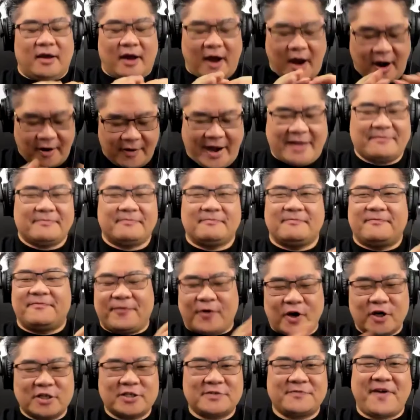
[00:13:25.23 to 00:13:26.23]
All right,
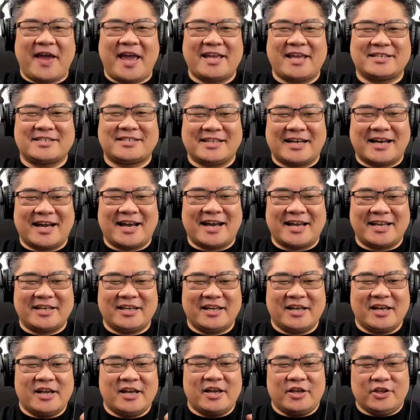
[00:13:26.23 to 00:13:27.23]
first phase
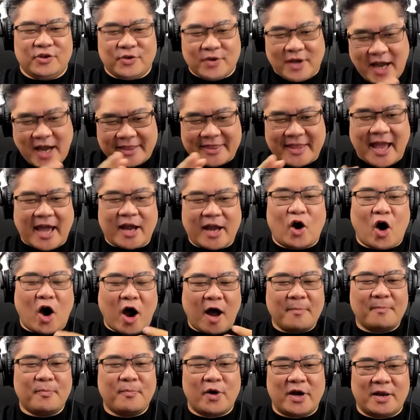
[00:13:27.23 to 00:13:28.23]
done. You got that
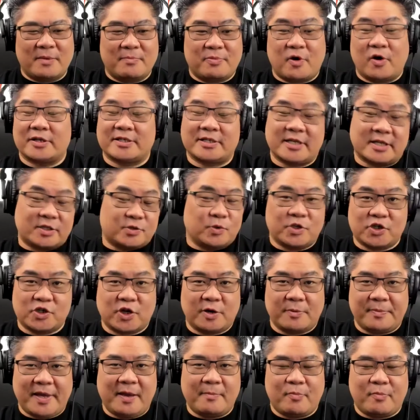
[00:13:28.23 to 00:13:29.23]
onboarding process, which is
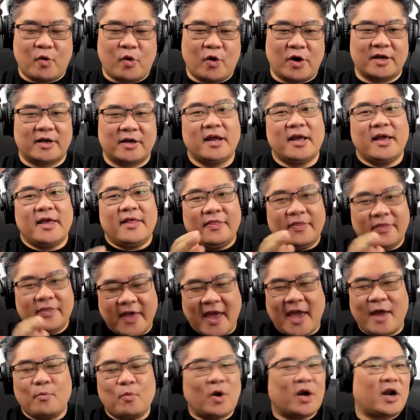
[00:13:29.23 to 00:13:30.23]
going to be important.
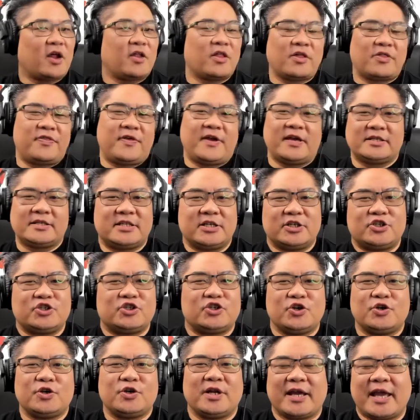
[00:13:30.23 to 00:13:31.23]
Then, what other things did you
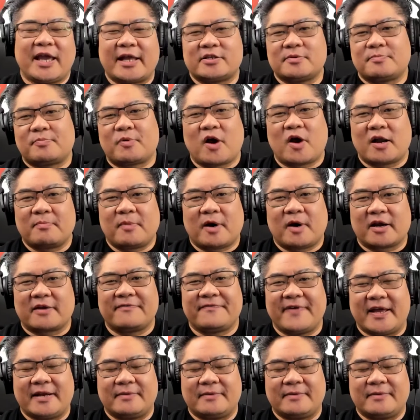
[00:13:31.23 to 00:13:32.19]
do to get to product market fit?